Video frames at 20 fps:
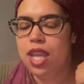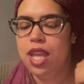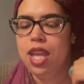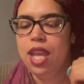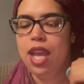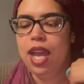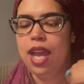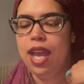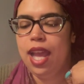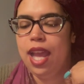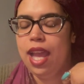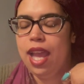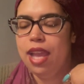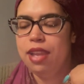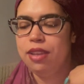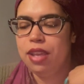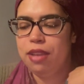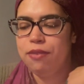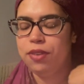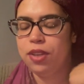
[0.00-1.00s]

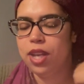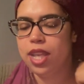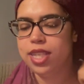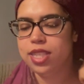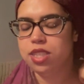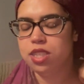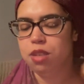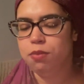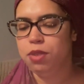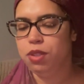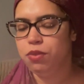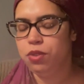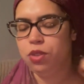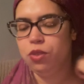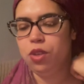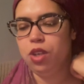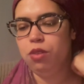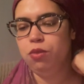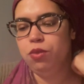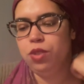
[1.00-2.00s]
I feel like some of
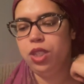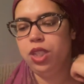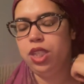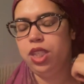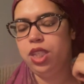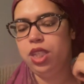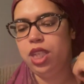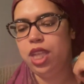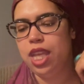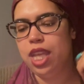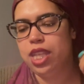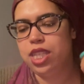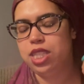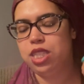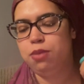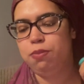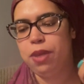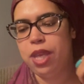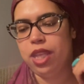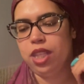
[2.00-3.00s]
you are really
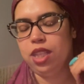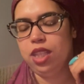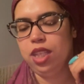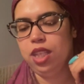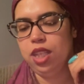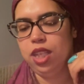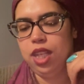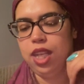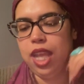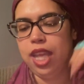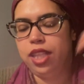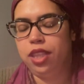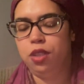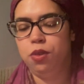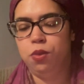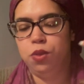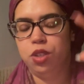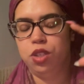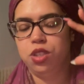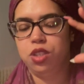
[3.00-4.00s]
expecting, like, the
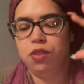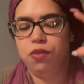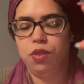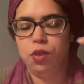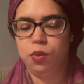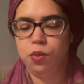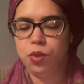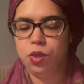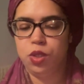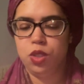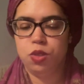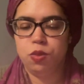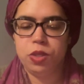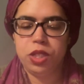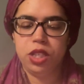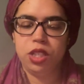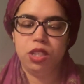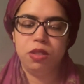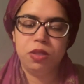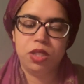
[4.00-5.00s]
worst of the worst when
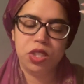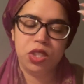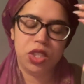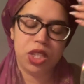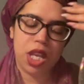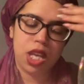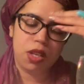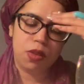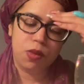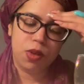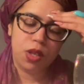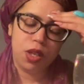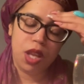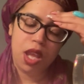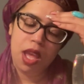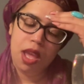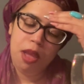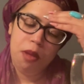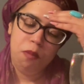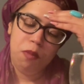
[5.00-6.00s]
it comes to shadow work.
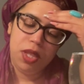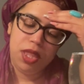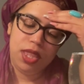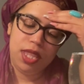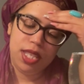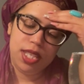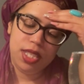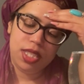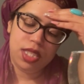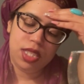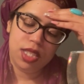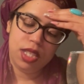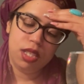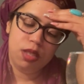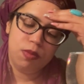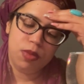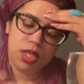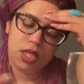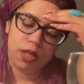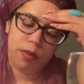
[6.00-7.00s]
But this
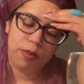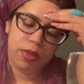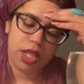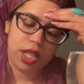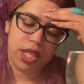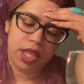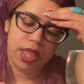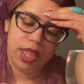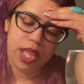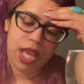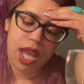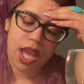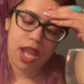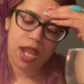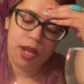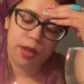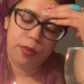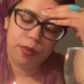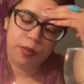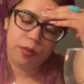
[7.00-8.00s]
seems something
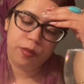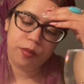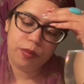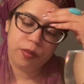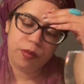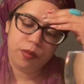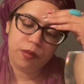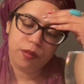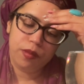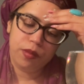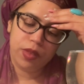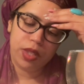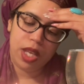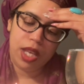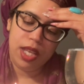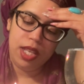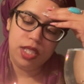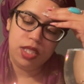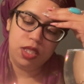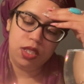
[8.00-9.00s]
that
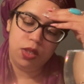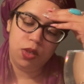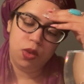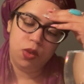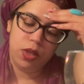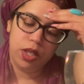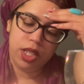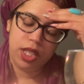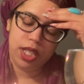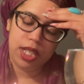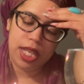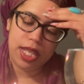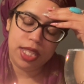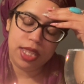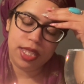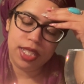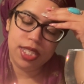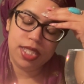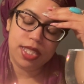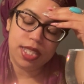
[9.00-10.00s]
is going,
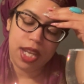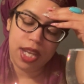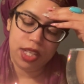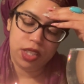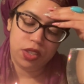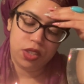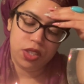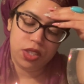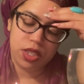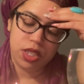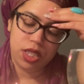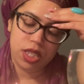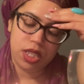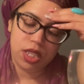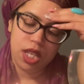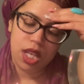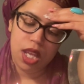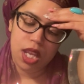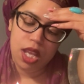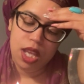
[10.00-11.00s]
like, this
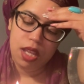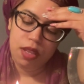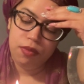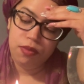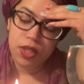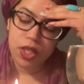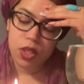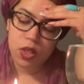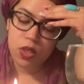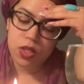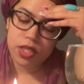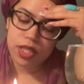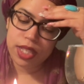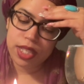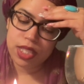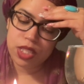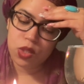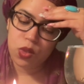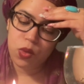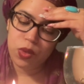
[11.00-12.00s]
energy feels like
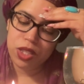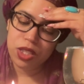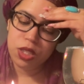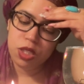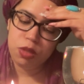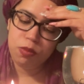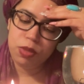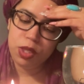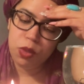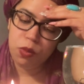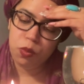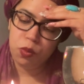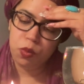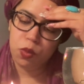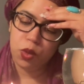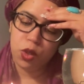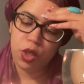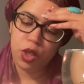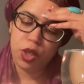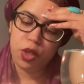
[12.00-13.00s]
it's going to be
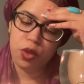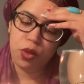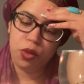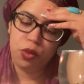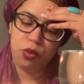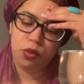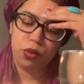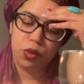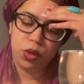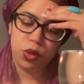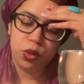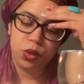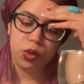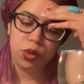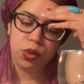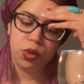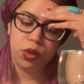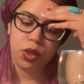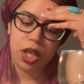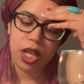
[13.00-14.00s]
worked
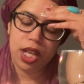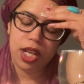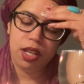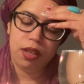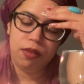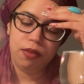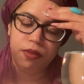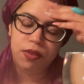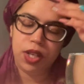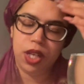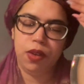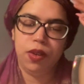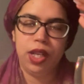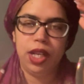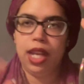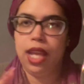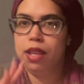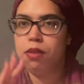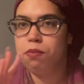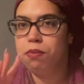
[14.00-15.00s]
through in a very,
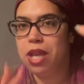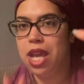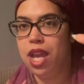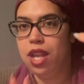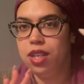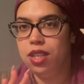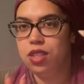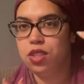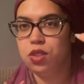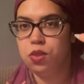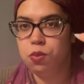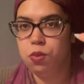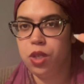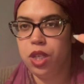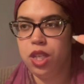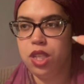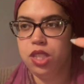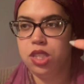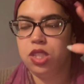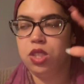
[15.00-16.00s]
like, balanced
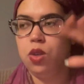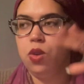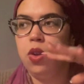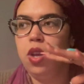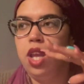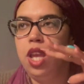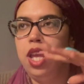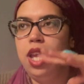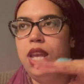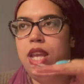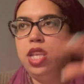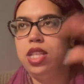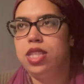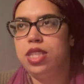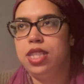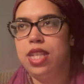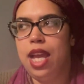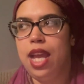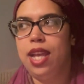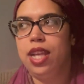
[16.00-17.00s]
way. So it's
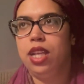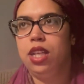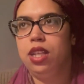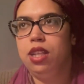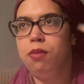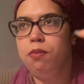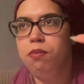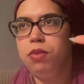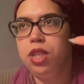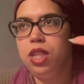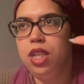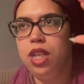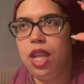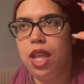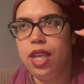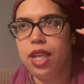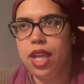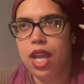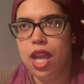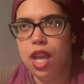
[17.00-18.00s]
not gonna be
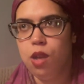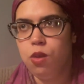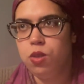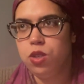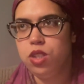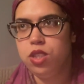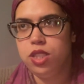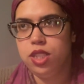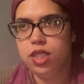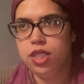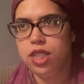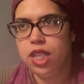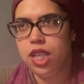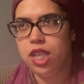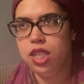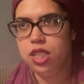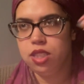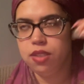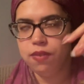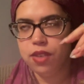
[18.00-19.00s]
like hours and
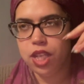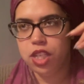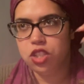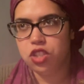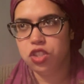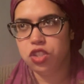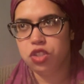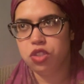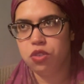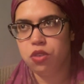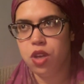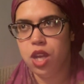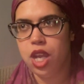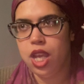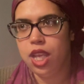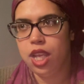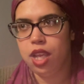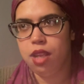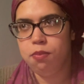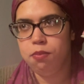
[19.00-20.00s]
days of, like, just
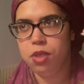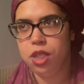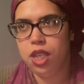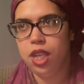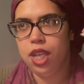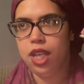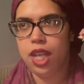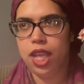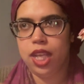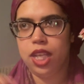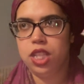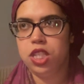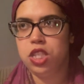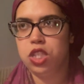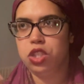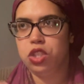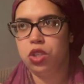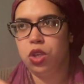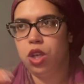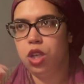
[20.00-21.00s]
crying and being, like, in
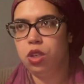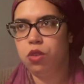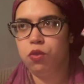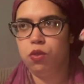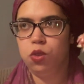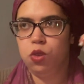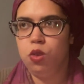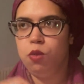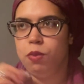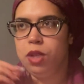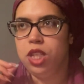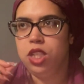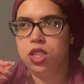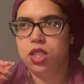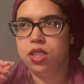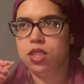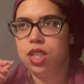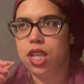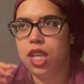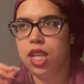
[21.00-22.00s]
this dark room and
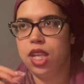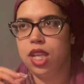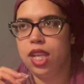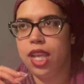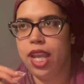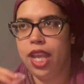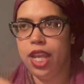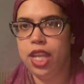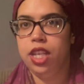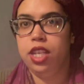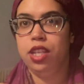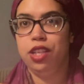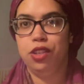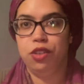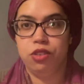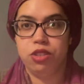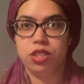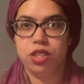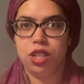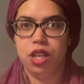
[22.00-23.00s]
just, like, hating
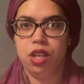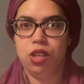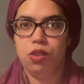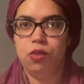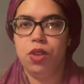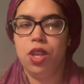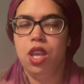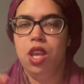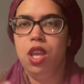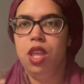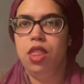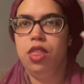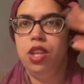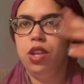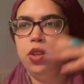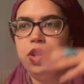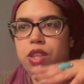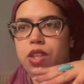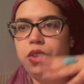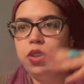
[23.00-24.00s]
yourself.
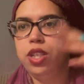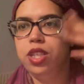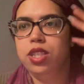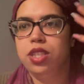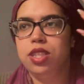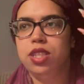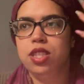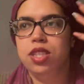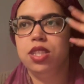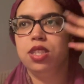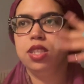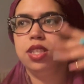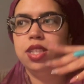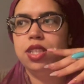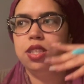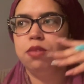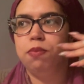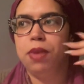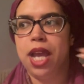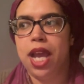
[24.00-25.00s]
There is
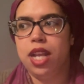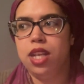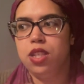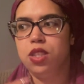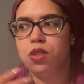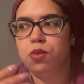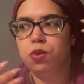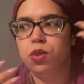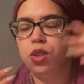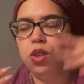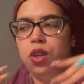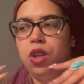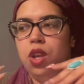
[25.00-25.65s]
this balance where